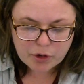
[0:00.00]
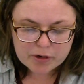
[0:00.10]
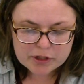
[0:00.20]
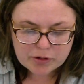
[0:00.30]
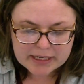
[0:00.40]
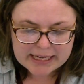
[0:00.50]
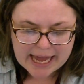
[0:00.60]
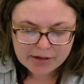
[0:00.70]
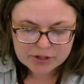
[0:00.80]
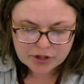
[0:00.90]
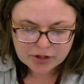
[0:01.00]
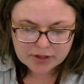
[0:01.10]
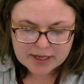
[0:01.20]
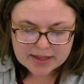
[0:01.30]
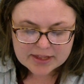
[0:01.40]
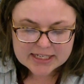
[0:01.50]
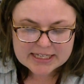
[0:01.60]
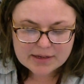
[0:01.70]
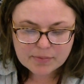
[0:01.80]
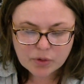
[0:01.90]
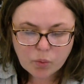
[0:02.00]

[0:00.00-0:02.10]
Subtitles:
going to encounter the demon